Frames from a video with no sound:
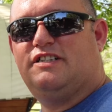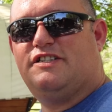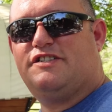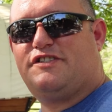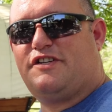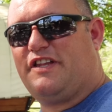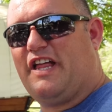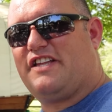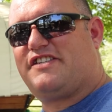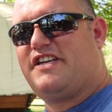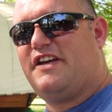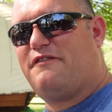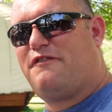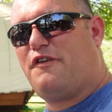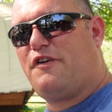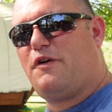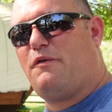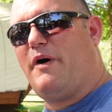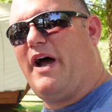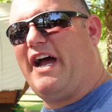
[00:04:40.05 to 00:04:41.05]
So that's it
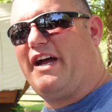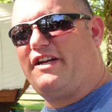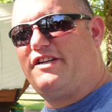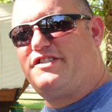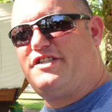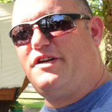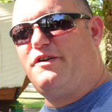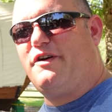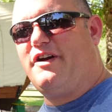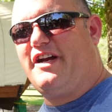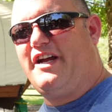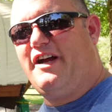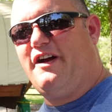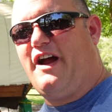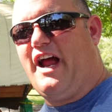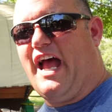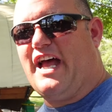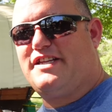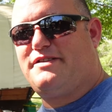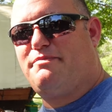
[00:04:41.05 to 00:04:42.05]
for the wagon tour here
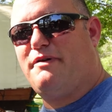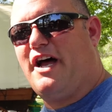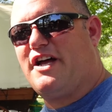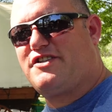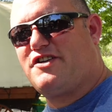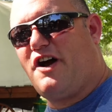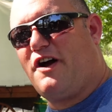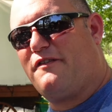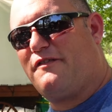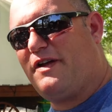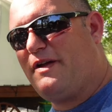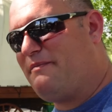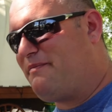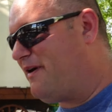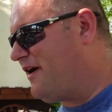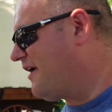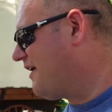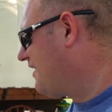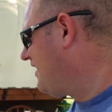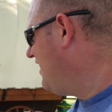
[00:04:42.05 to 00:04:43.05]
at Splash RV
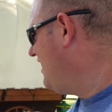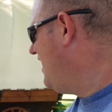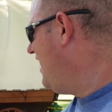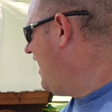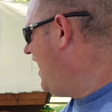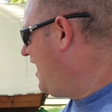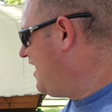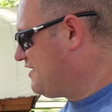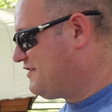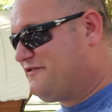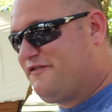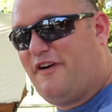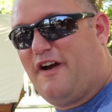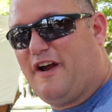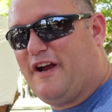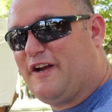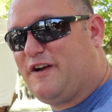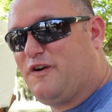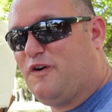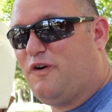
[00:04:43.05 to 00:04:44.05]
Park. It was
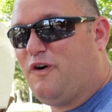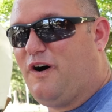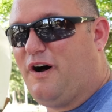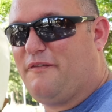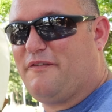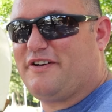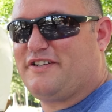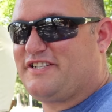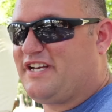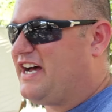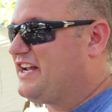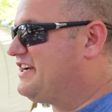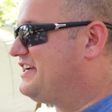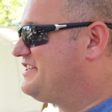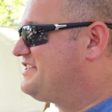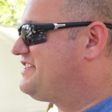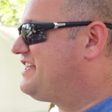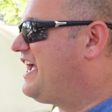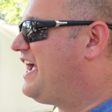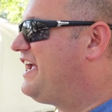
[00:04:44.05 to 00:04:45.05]
very cool. I'm excited to
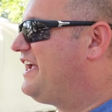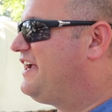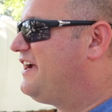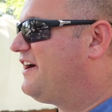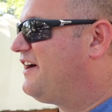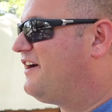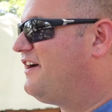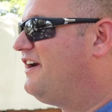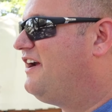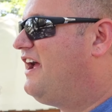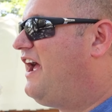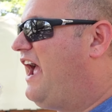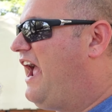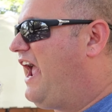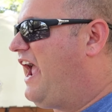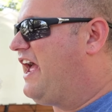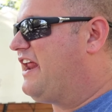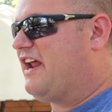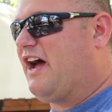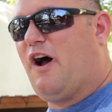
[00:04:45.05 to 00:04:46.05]
stay here
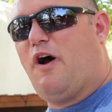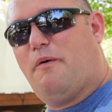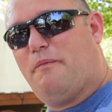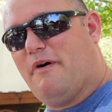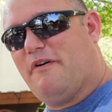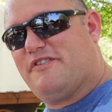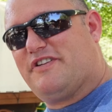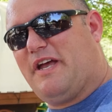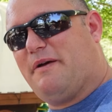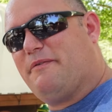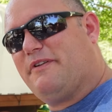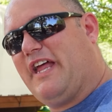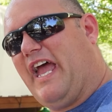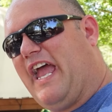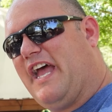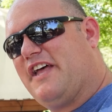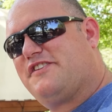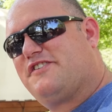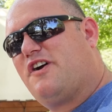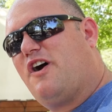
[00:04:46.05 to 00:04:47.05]
and I hope I was able to
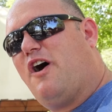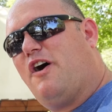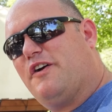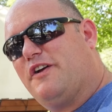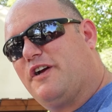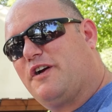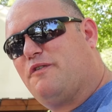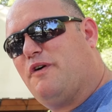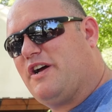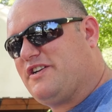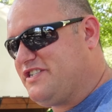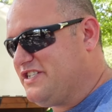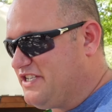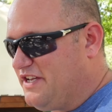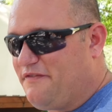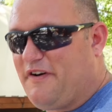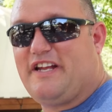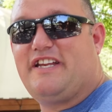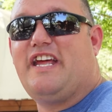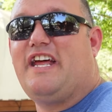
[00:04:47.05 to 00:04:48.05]
answer all your questions.
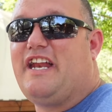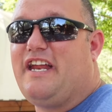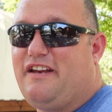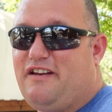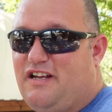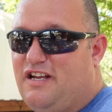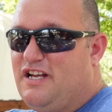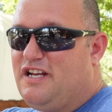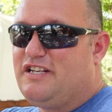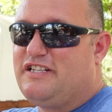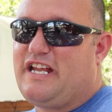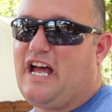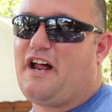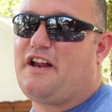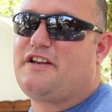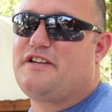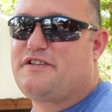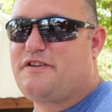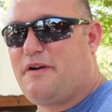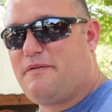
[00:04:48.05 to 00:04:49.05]
If I didn't, down
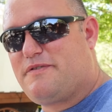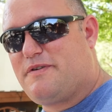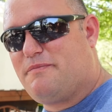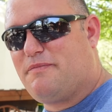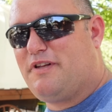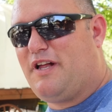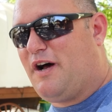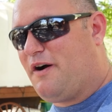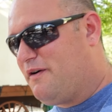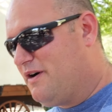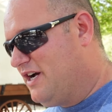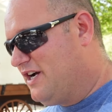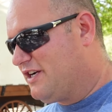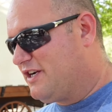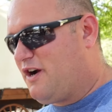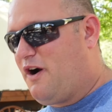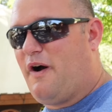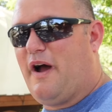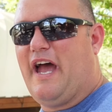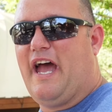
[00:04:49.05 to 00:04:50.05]
in the description below,
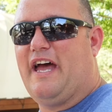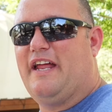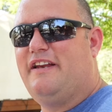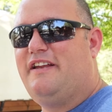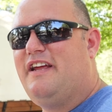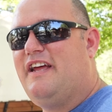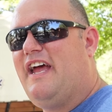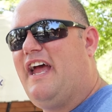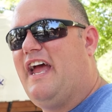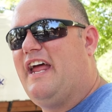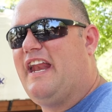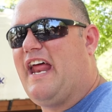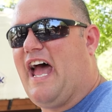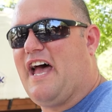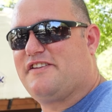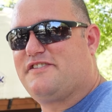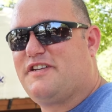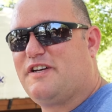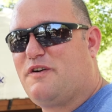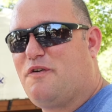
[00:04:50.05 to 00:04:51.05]
go ahead and
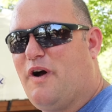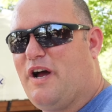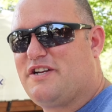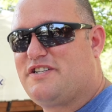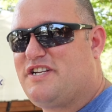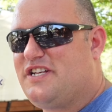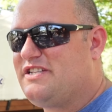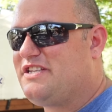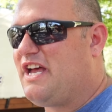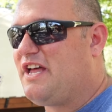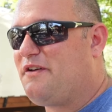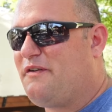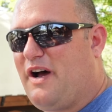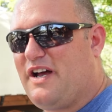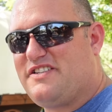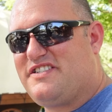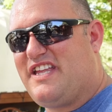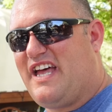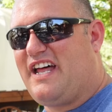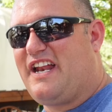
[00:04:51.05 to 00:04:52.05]
ask the questions.
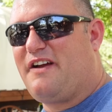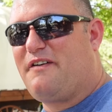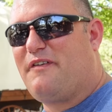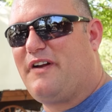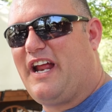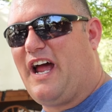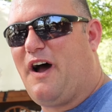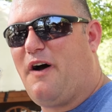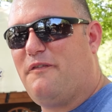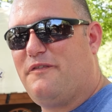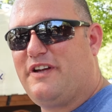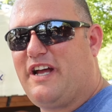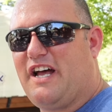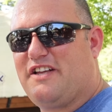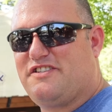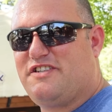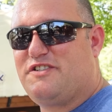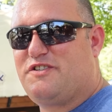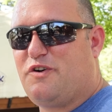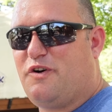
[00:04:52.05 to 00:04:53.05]
Otherwise not everybody, I hope you
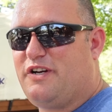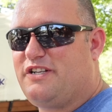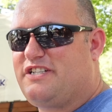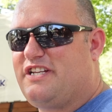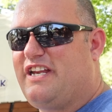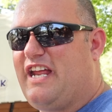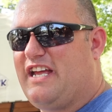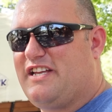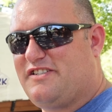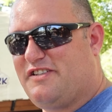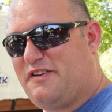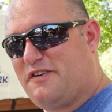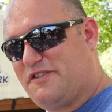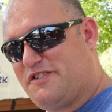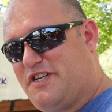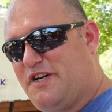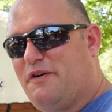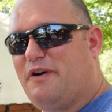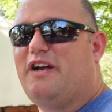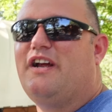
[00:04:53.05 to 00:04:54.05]
guys enjoyed today's little
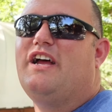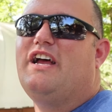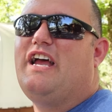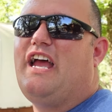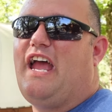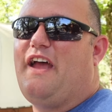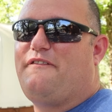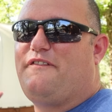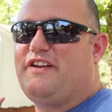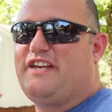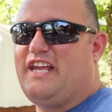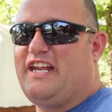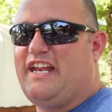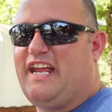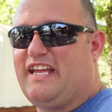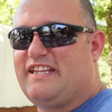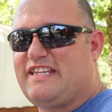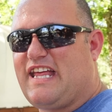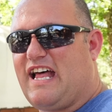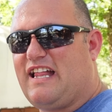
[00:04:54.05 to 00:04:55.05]
tour. If you did,
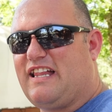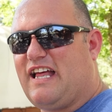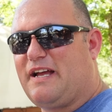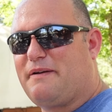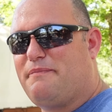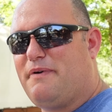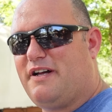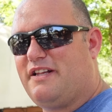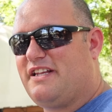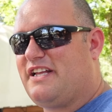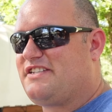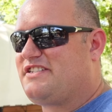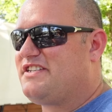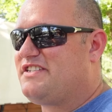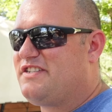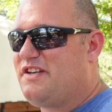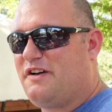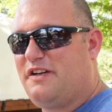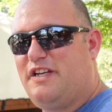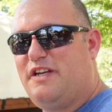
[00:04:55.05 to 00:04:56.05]
hit that like button. Let
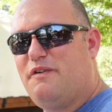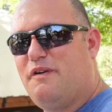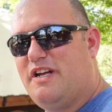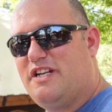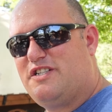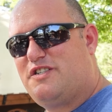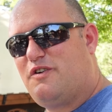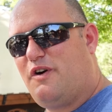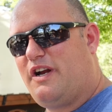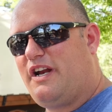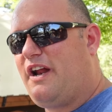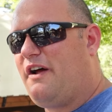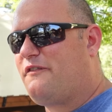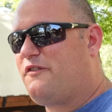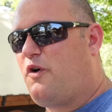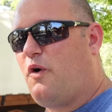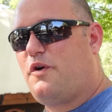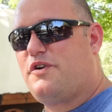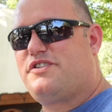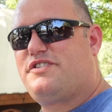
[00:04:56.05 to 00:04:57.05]
us know you enjoyed it. Of
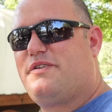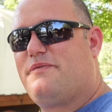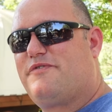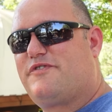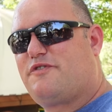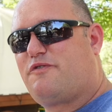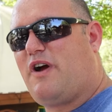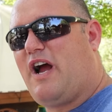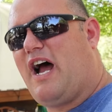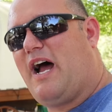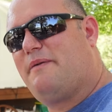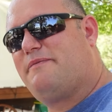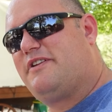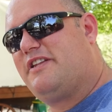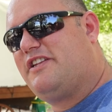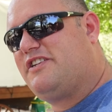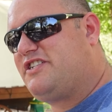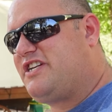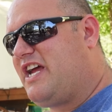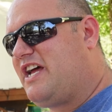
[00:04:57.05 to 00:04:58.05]
course, subscribe to
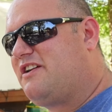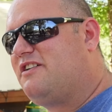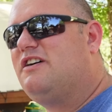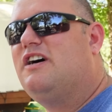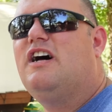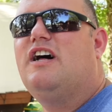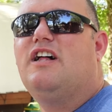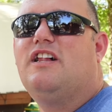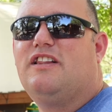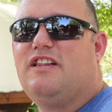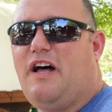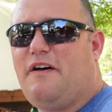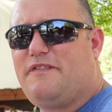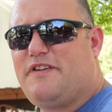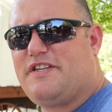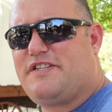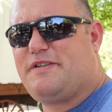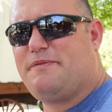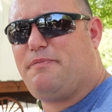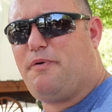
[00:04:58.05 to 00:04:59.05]
the channel. Love
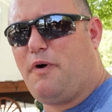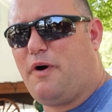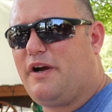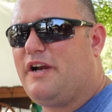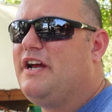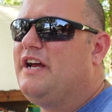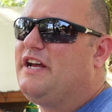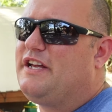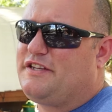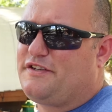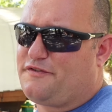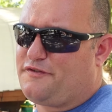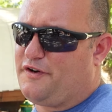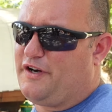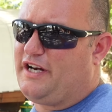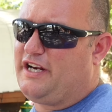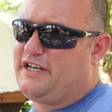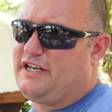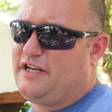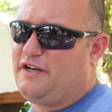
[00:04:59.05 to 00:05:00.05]
the support. It's
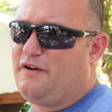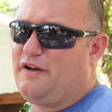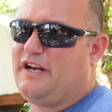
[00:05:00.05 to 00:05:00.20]
free to do.